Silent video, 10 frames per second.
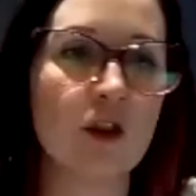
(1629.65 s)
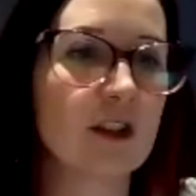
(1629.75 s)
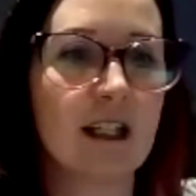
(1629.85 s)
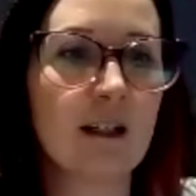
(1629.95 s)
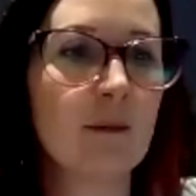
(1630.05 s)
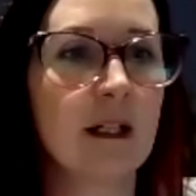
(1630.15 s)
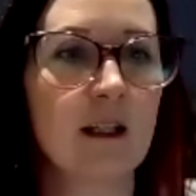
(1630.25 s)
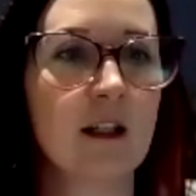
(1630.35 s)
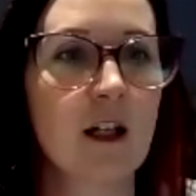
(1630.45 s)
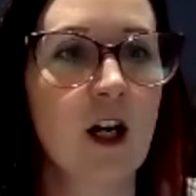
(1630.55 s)
just send
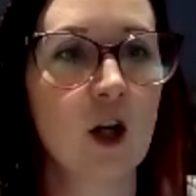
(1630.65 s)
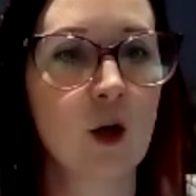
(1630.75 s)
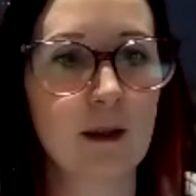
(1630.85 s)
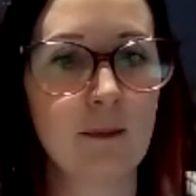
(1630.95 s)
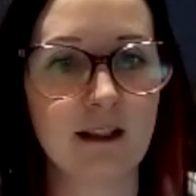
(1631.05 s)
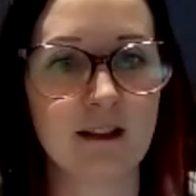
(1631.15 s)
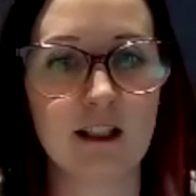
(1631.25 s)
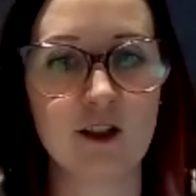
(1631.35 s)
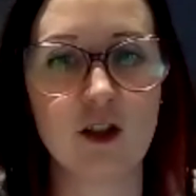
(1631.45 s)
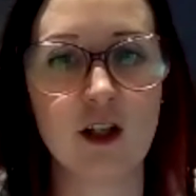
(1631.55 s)
me a quick
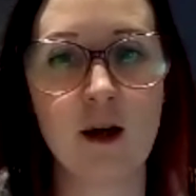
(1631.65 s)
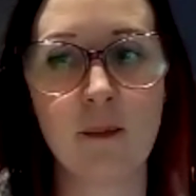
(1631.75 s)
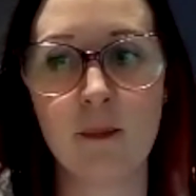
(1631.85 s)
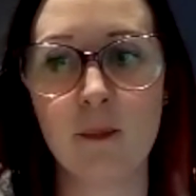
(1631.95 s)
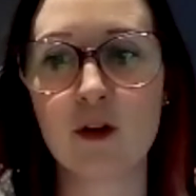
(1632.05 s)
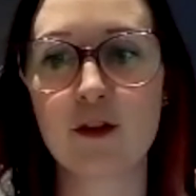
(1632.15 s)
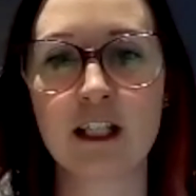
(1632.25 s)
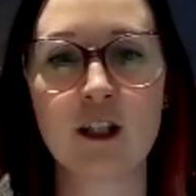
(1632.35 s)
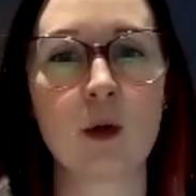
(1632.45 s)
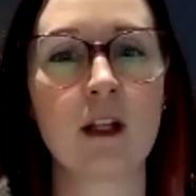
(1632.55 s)
message. But
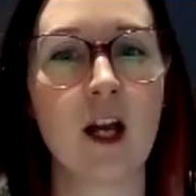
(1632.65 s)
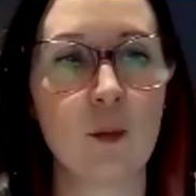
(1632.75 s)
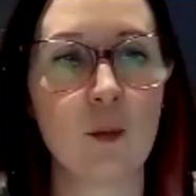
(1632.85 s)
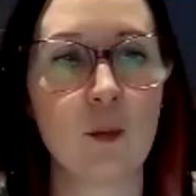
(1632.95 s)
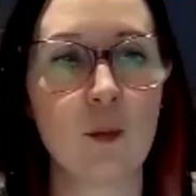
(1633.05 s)
thank you all.